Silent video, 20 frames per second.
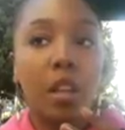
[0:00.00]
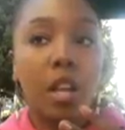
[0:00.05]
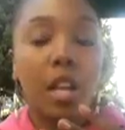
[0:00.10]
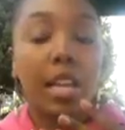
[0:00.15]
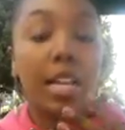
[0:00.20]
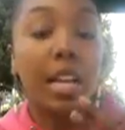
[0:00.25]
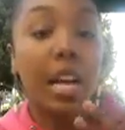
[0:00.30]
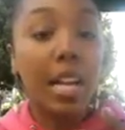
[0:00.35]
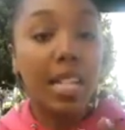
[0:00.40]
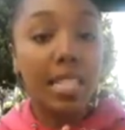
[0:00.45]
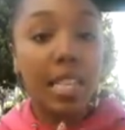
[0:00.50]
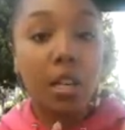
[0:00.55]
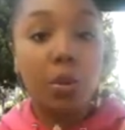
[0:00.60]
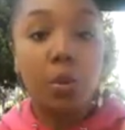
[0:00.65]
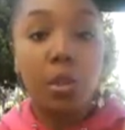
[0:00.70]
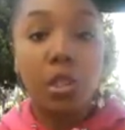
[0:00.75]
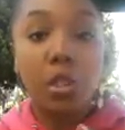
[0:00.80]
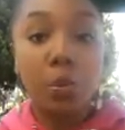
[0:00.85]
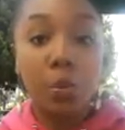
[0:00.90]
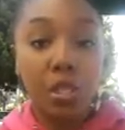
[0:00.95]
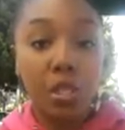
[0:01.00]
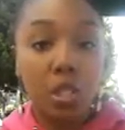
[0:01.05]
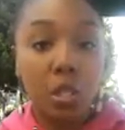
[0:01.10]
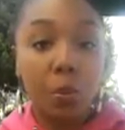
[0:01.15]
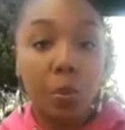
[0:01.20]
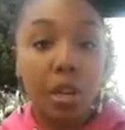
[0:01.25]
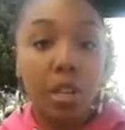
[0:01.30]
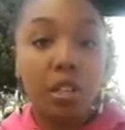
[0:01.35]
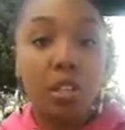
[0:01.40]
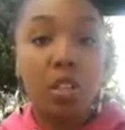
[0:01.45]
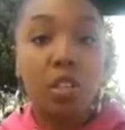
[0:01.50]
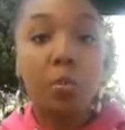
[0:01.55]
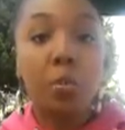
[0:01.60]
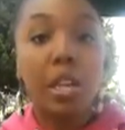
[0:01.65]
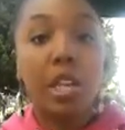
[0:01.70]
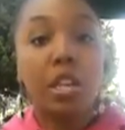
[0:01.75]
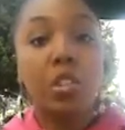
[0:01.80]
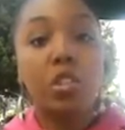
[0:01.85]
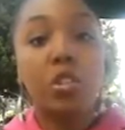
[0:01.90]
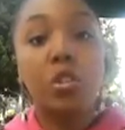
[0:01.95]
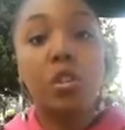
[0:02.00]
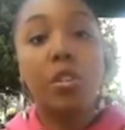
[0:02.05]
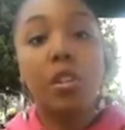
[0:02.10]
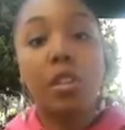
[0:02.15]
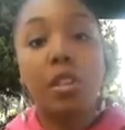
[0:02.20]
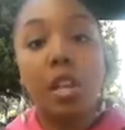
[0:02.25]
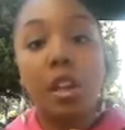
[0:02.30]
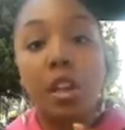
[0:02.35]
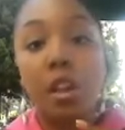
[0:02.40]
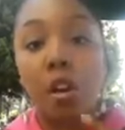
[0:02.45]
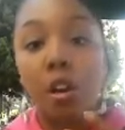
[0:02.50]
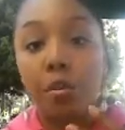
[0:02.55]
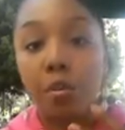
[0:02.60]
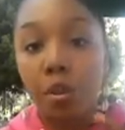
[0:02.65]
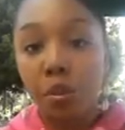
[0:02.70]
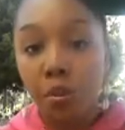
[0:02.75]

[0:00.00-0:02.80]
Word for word: in contact with your business partners making sure that they are